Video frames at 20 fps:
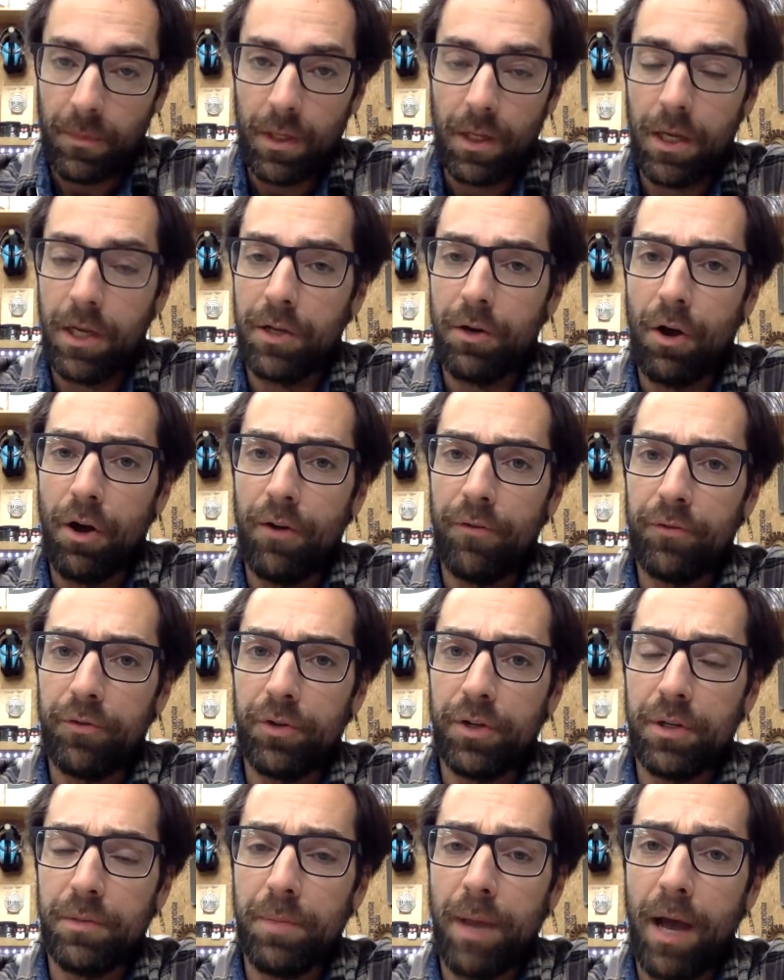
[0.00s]
an
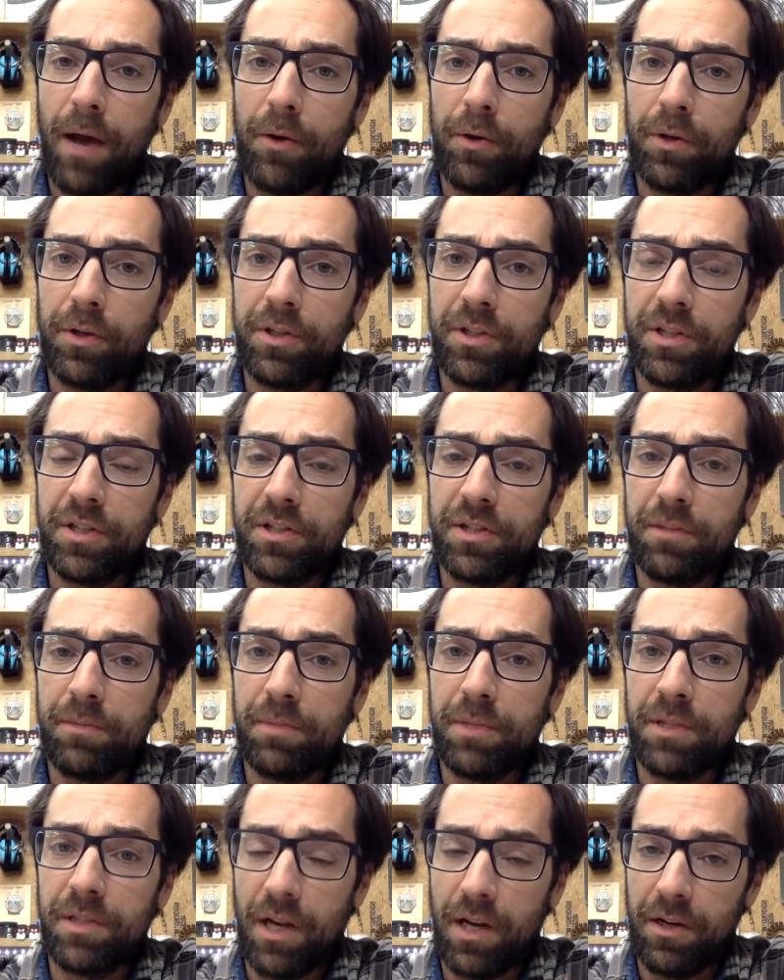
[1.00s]
off-grid power system
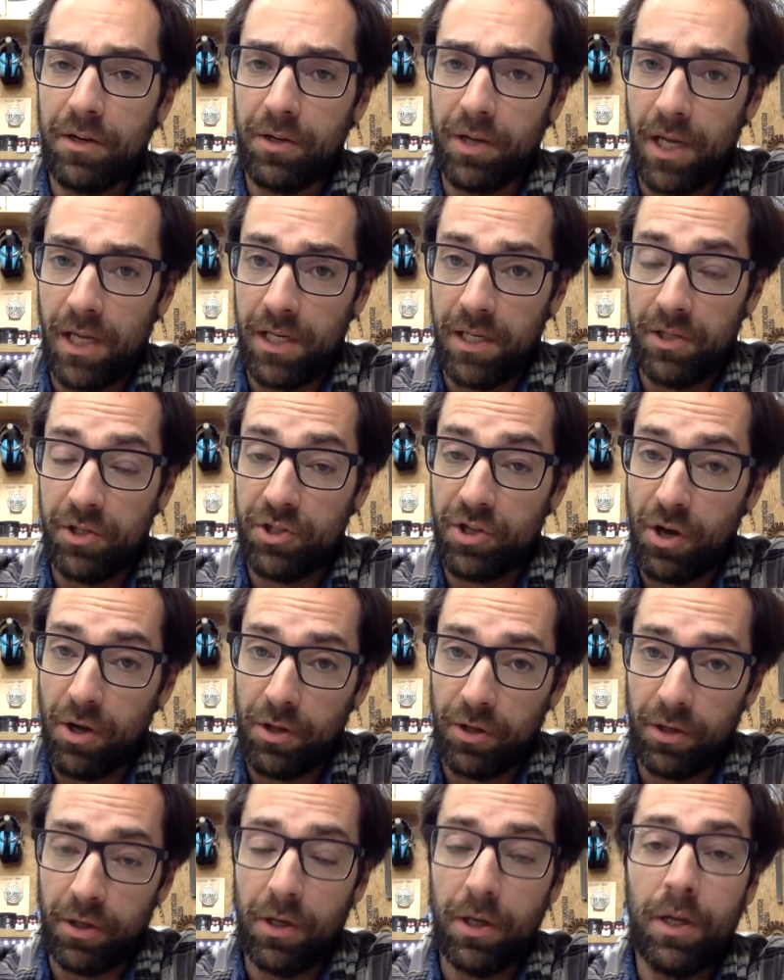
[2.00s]
designer and
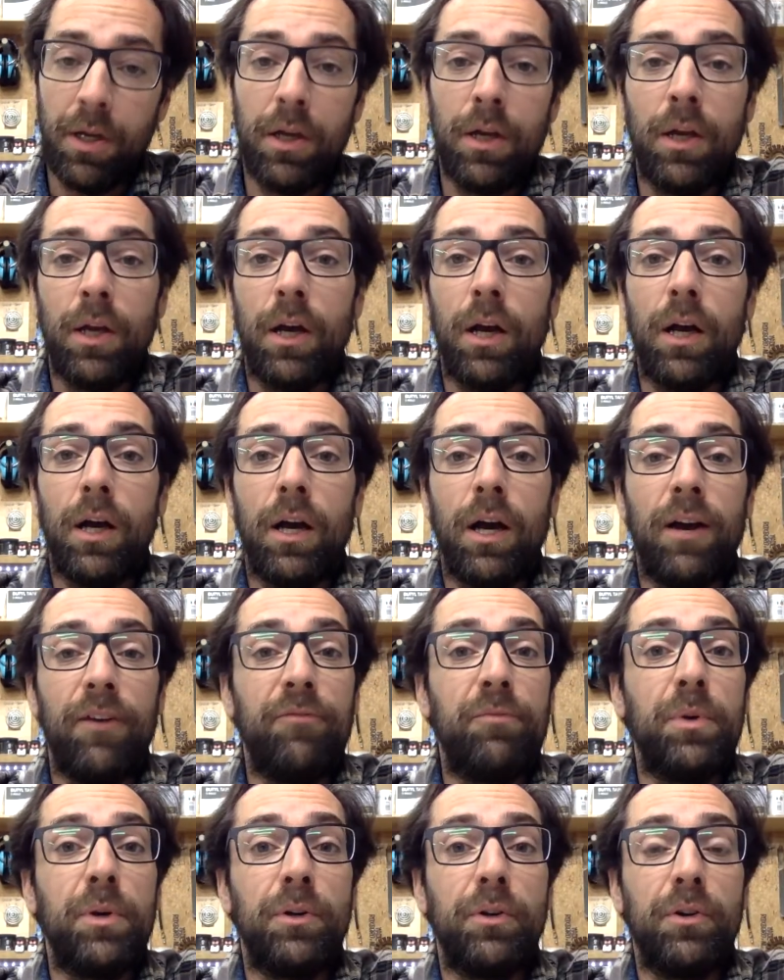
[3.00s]
installer.
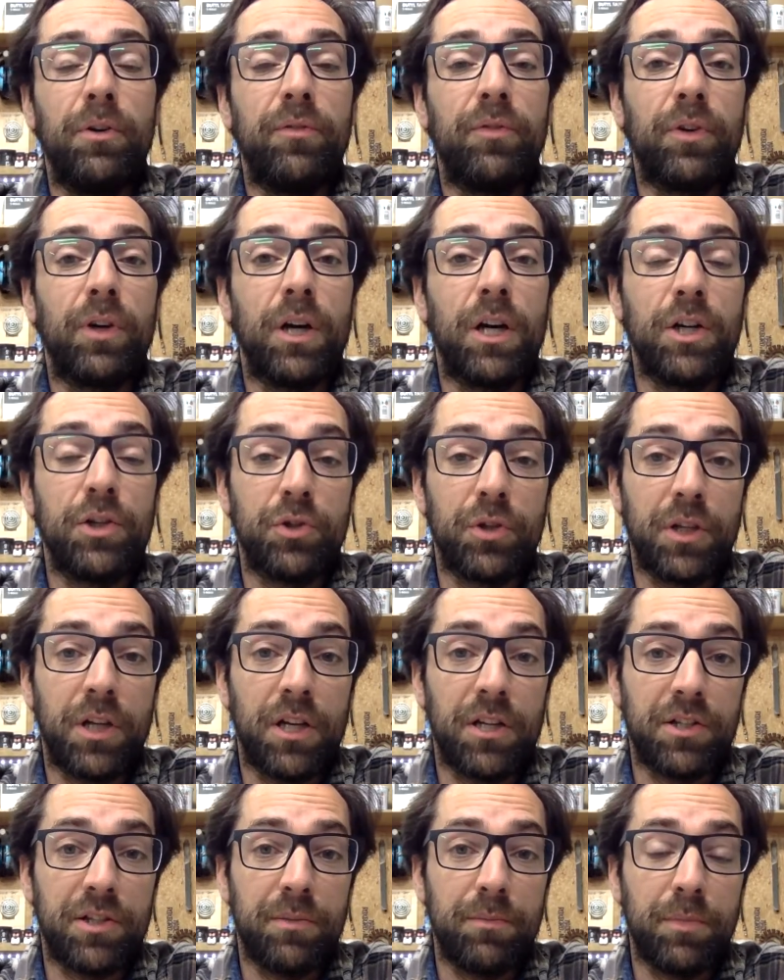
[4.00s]
I've built over 100
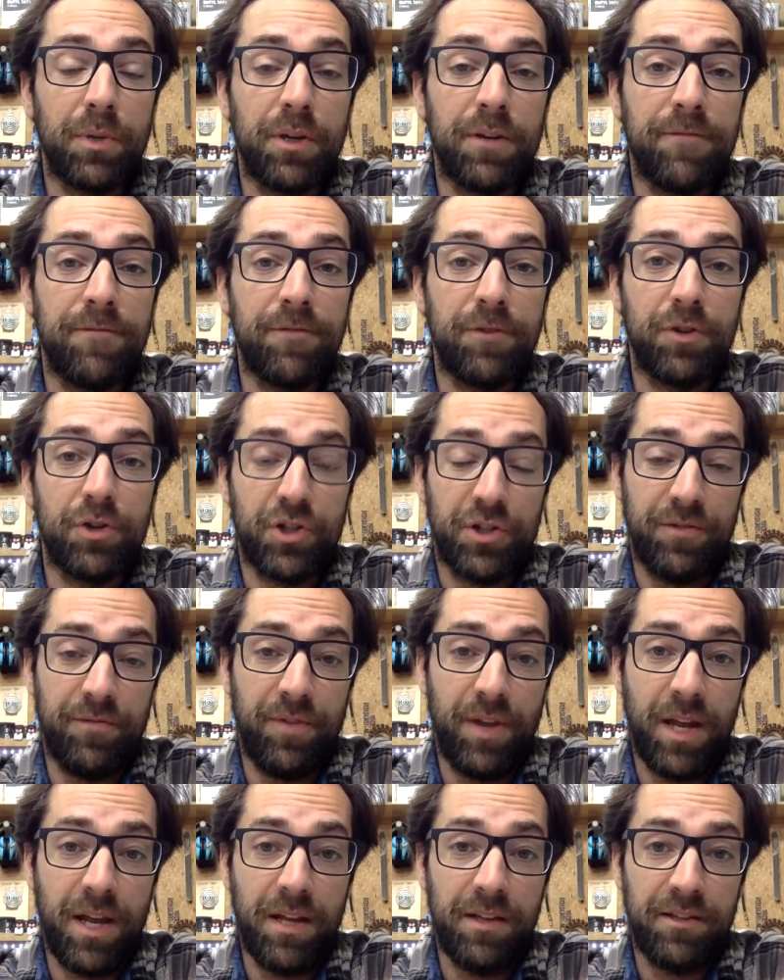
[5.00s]
custom conversion
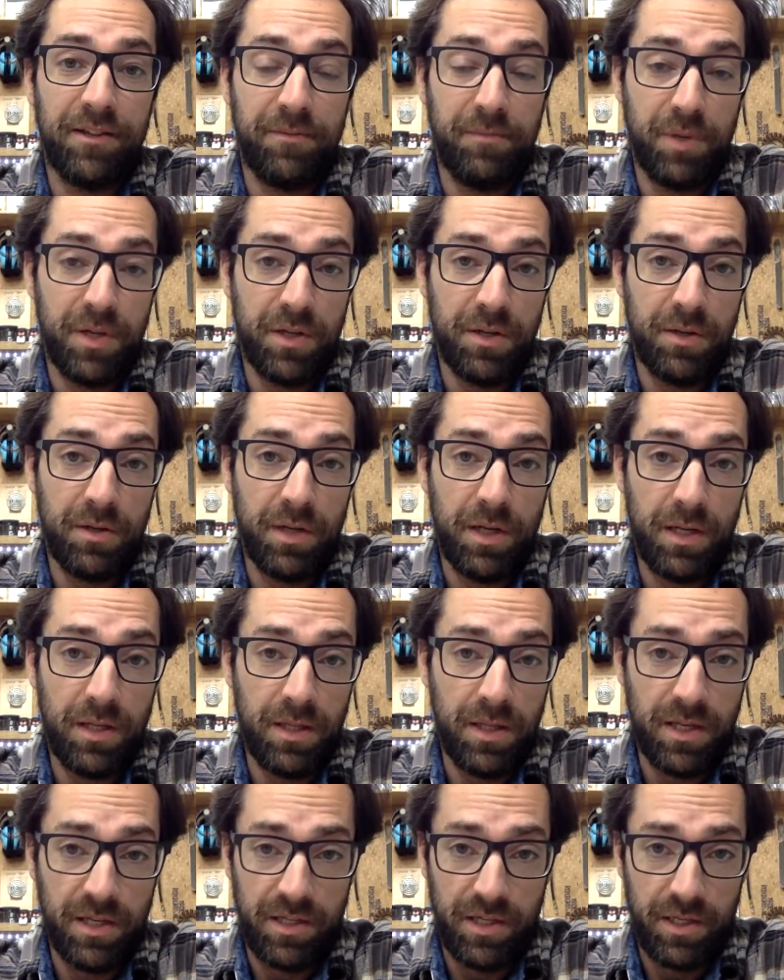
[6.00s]
vans. I've been
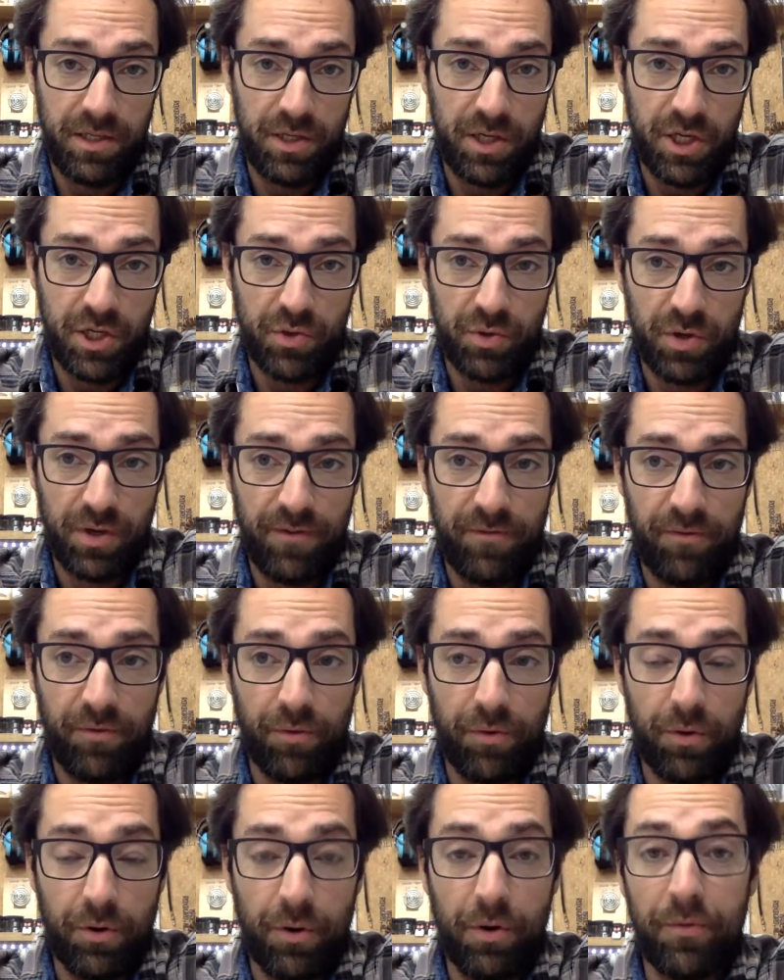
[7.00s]
in this industry
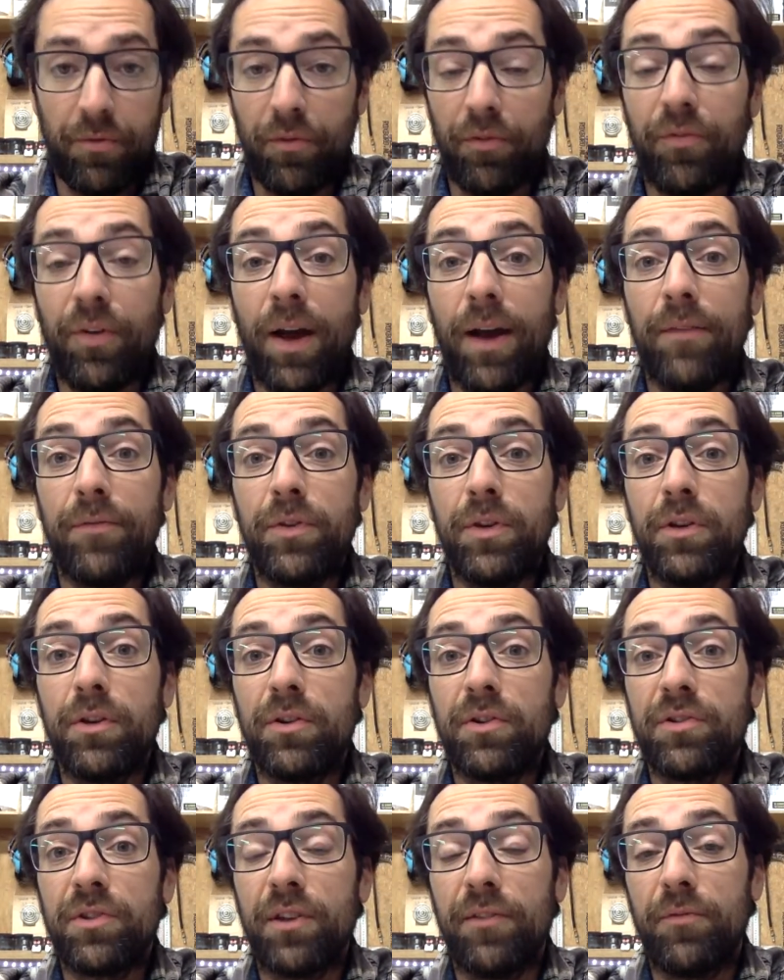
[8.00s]
for over 5
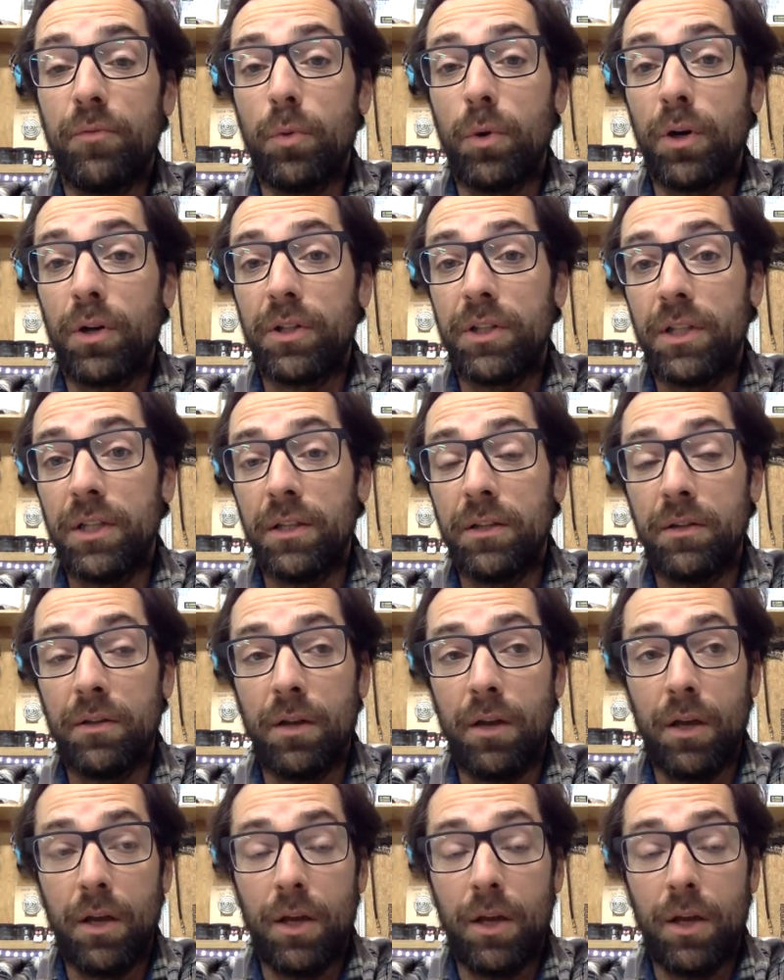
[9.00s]
years. I've worked in